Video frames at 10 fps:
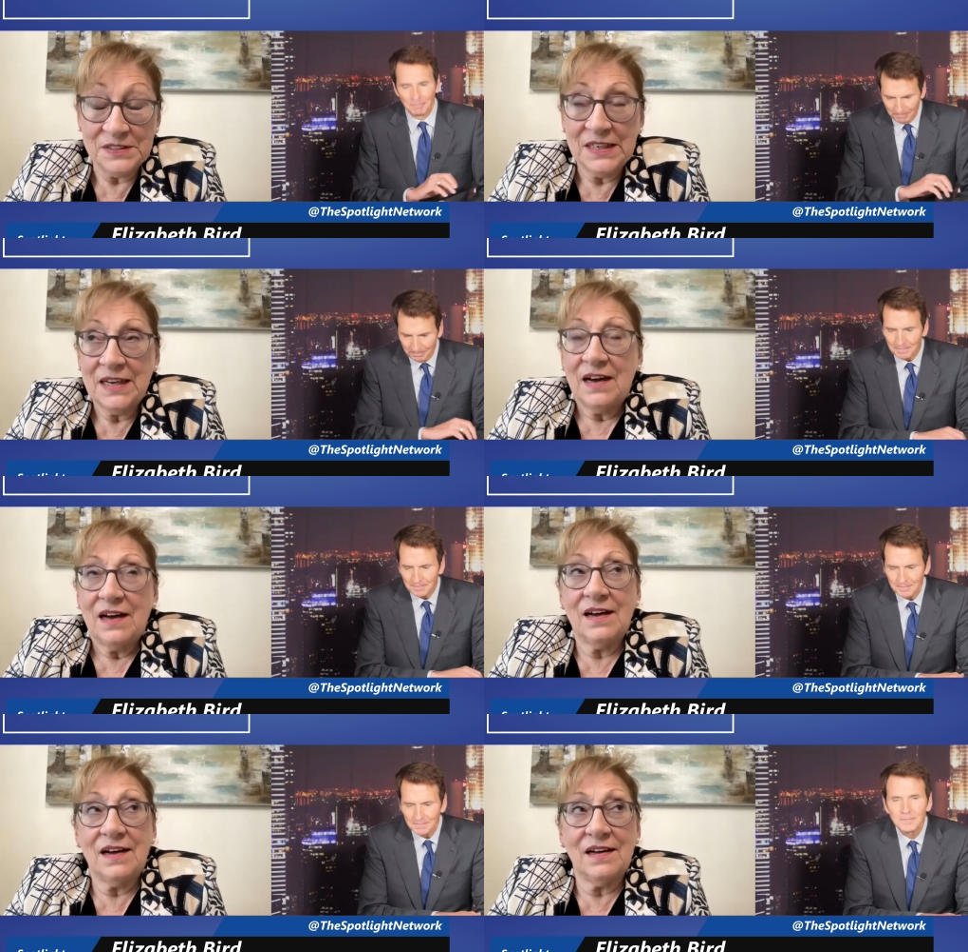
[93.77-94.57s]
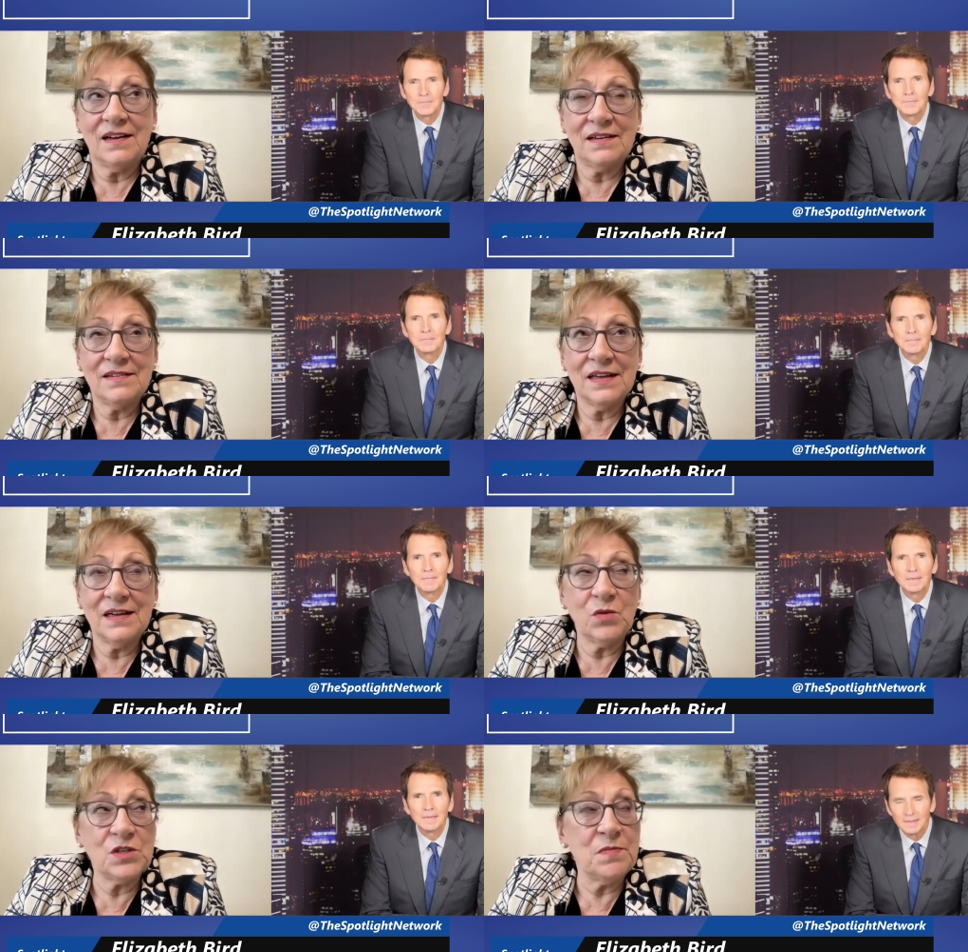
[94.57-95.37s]
Speaker 1: Mm-hmm.
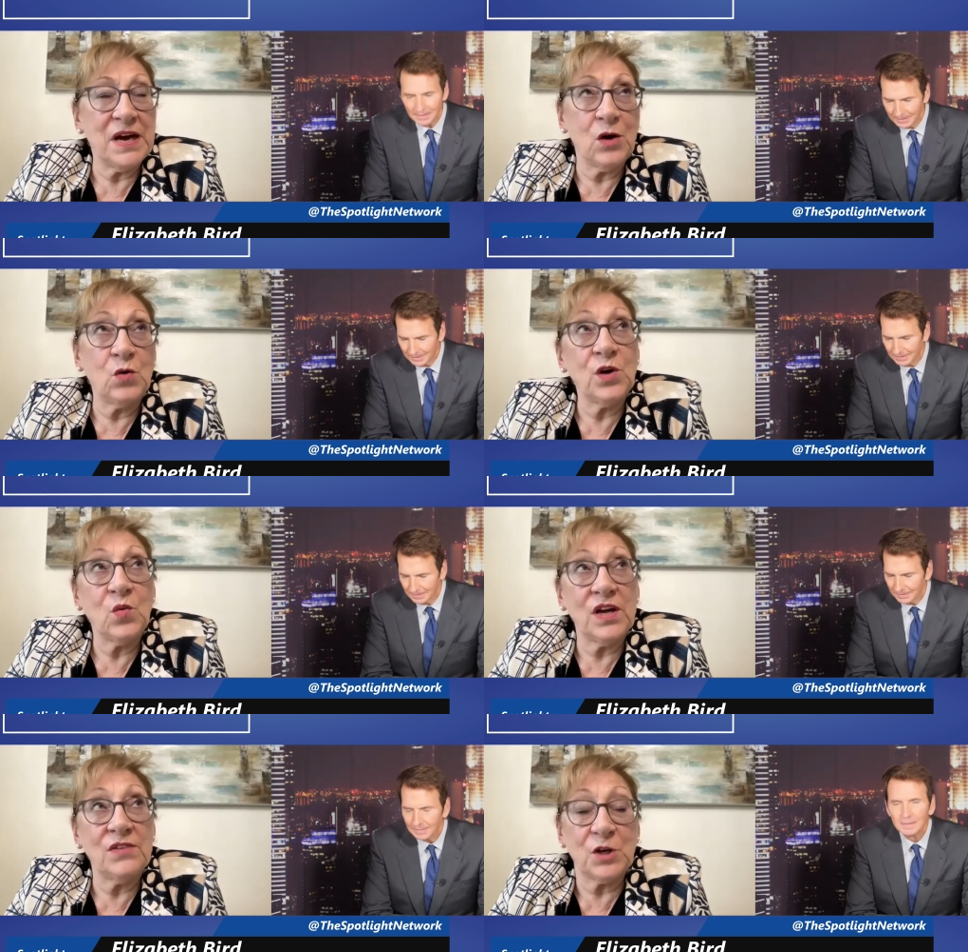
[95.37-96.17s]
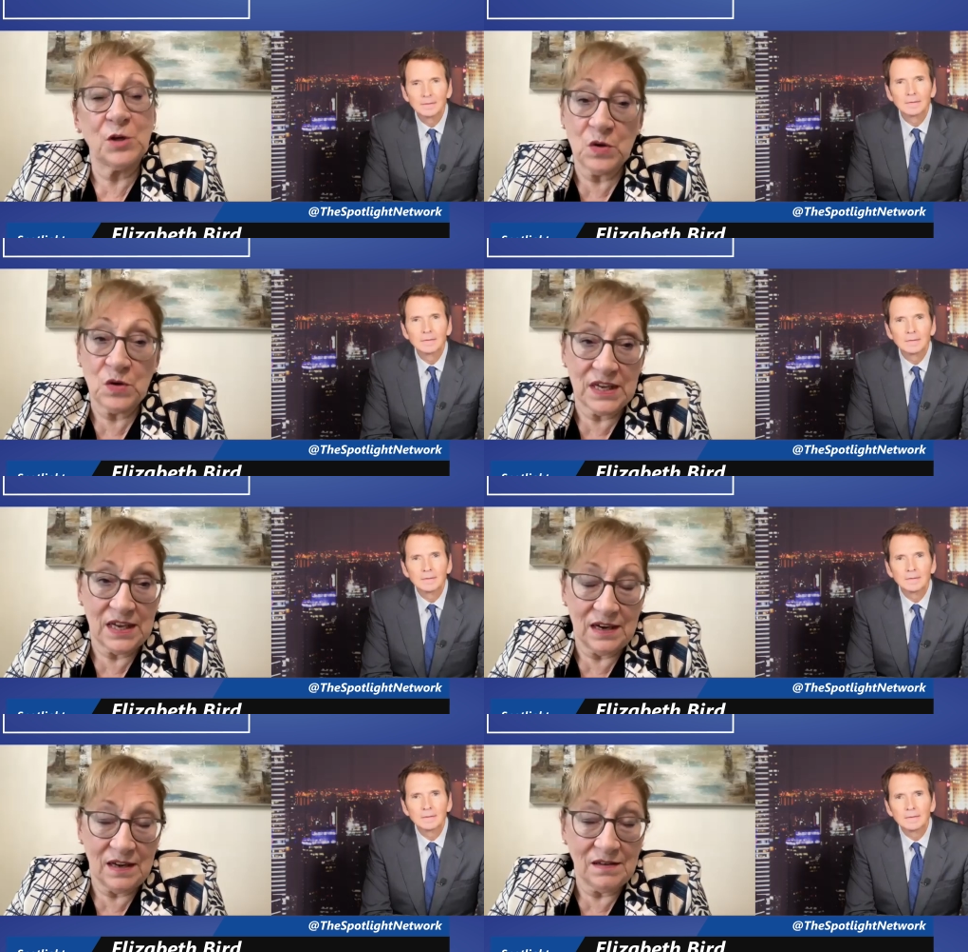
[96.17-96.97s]
It was my only way of
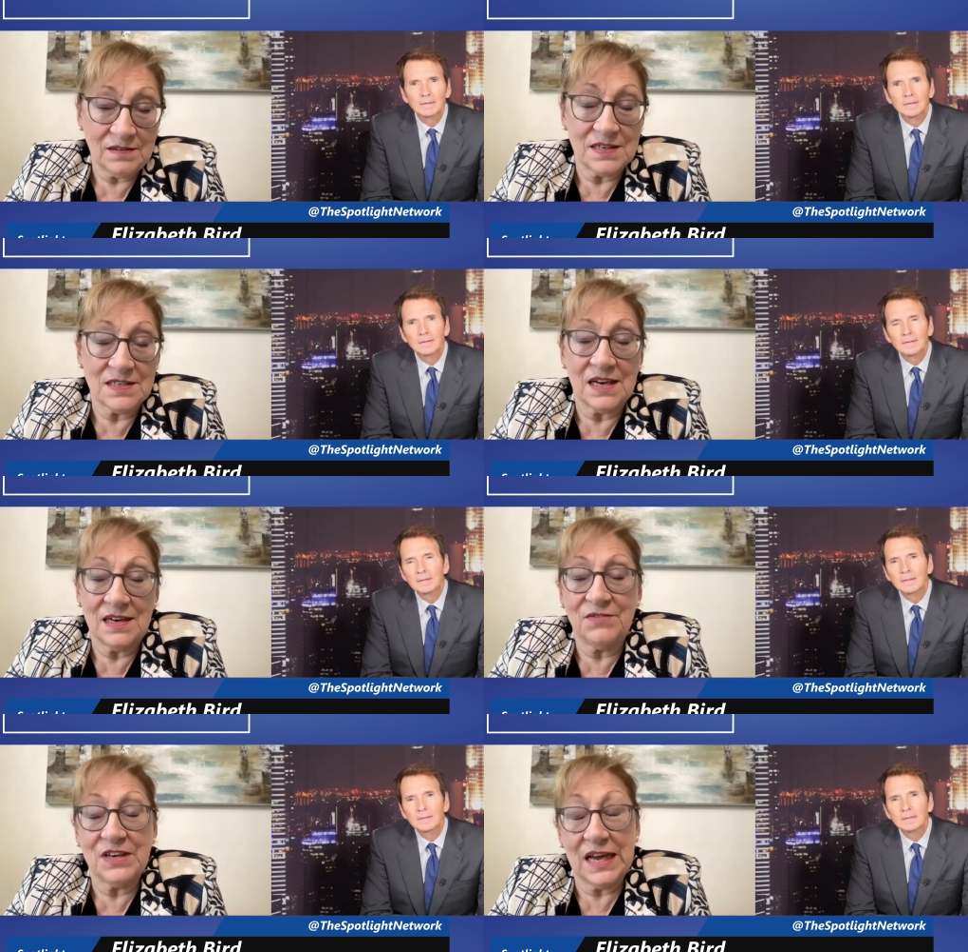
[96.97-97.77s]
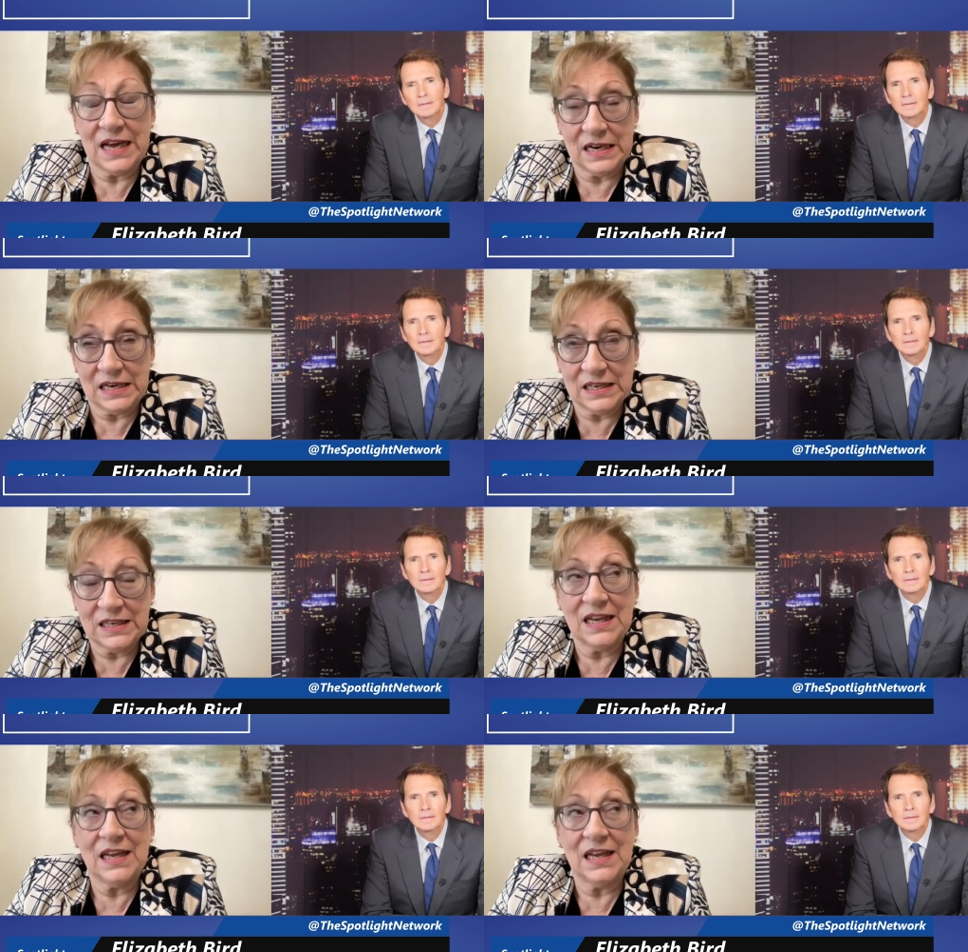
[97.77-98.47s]
communicating since I live in Canada,